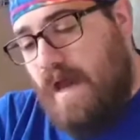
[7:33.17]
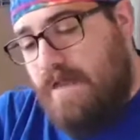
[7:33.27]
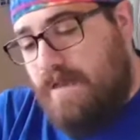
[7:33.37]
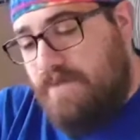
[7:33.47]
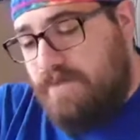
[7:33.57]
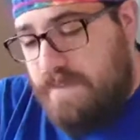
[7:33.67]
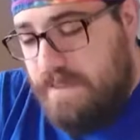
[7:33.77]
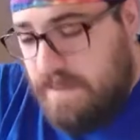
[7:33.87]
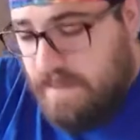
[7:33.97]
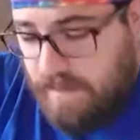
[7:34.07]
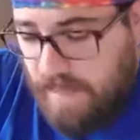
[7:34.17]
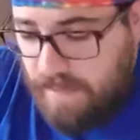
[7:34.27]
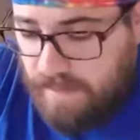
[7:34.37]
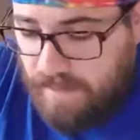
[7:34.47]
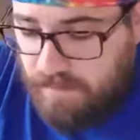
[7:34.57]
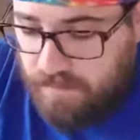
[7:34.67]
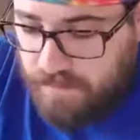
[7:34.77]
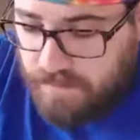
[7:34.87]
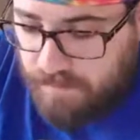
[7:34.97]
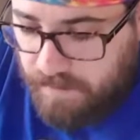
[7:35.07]
I definitely see Clyde
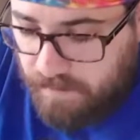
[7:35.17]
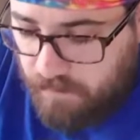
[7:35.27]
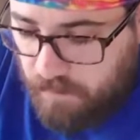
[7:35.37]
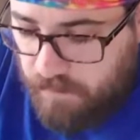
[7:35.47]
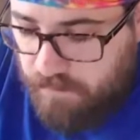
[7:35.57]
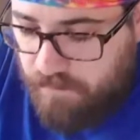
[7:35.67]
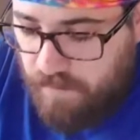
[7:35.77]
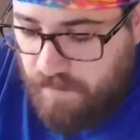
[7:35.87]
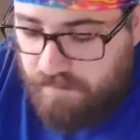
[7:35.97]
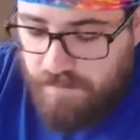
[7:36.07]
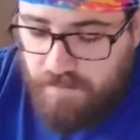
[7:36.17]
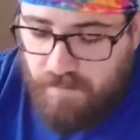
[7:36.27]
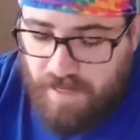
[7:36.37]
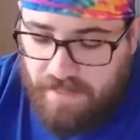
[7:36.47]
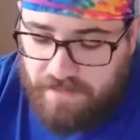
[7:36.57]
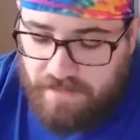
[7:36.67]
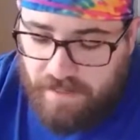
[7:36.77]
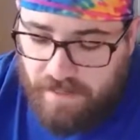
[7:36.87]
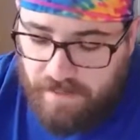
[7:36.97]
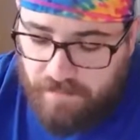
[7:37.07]
Edwards being more involved in the
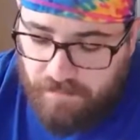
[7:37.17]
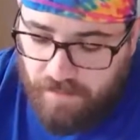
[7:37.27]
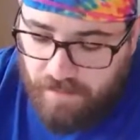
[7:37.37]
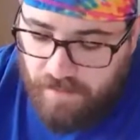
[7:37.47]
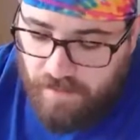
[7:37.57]
passing game.